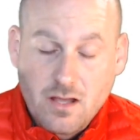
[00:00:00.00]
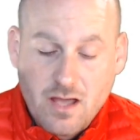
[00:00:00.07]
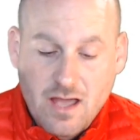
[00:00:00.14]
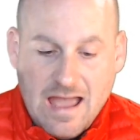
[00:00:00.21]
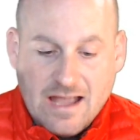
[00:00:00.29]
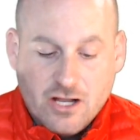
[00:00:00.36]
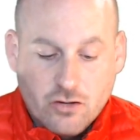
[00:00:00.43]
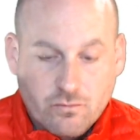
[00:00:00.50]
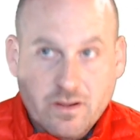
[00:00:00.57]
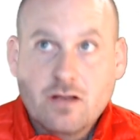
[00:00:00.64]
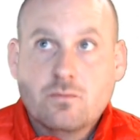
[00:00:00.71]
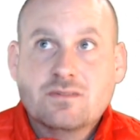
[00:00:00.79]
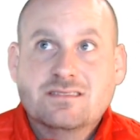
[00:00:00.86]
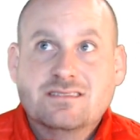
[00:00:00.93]
And
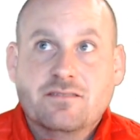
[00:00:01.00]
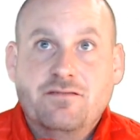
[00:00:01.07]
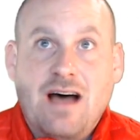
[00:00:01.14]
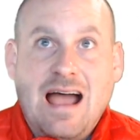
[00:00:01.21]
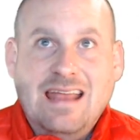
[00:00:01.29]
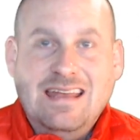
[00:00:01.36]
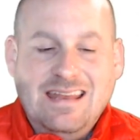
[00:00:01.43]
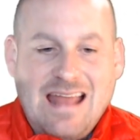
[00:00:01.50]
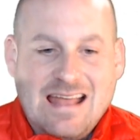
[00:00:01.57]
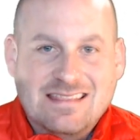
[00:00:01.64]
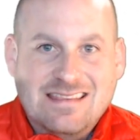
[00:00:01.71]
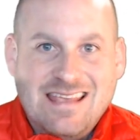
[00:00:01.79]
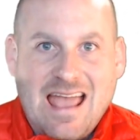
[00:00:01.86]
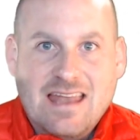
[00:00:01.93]
Korea was divided at
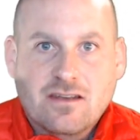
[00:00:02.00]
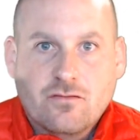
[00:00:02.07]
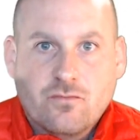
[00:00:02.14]
the end of